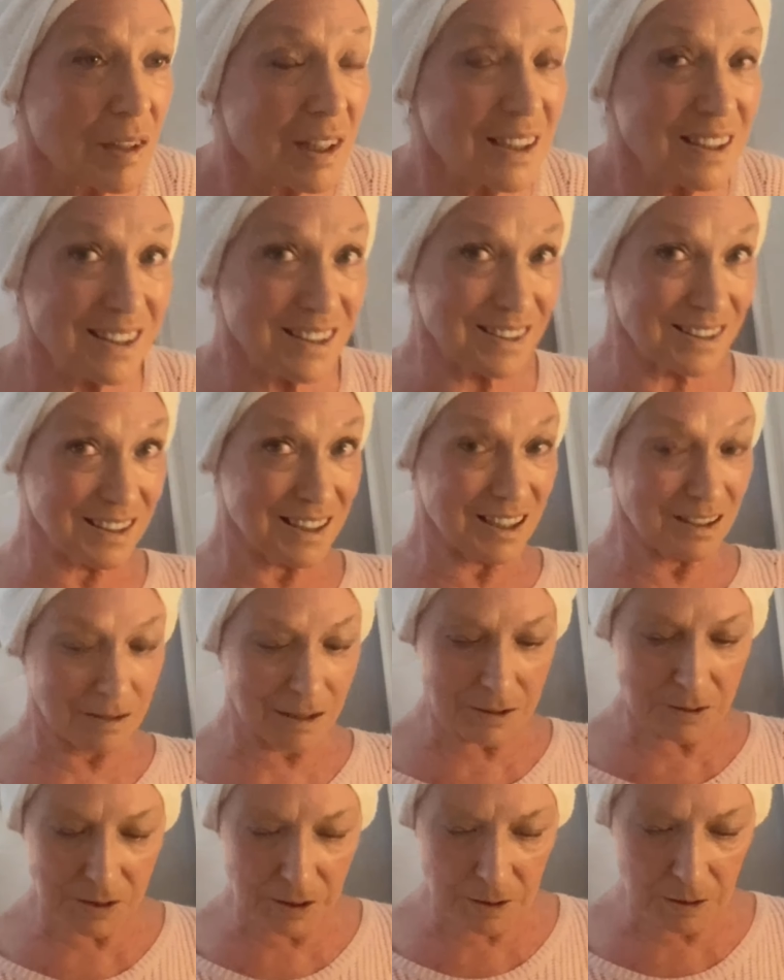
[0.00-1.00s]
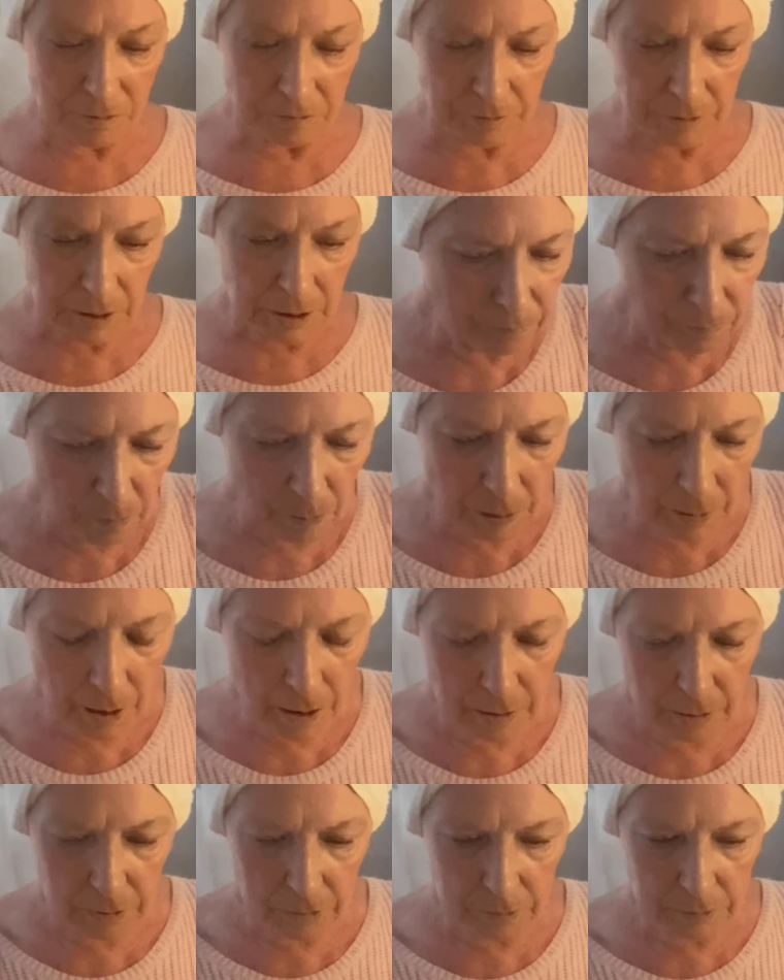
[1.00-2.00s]
so yeah that's enough
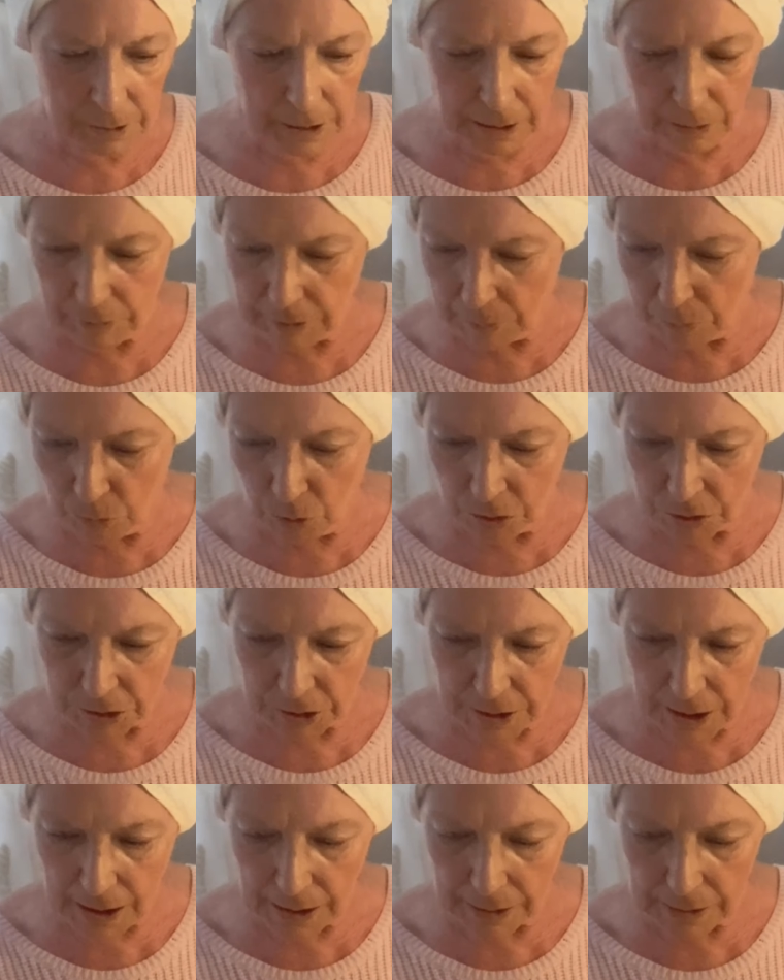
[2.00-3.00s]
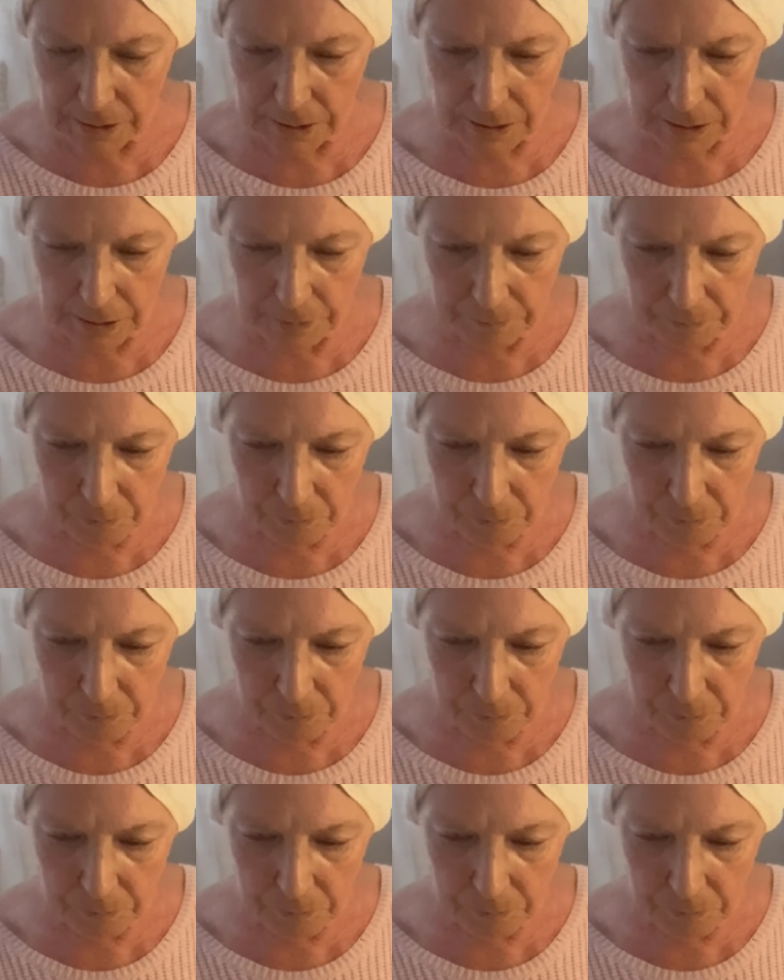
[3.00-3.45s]
now then what's next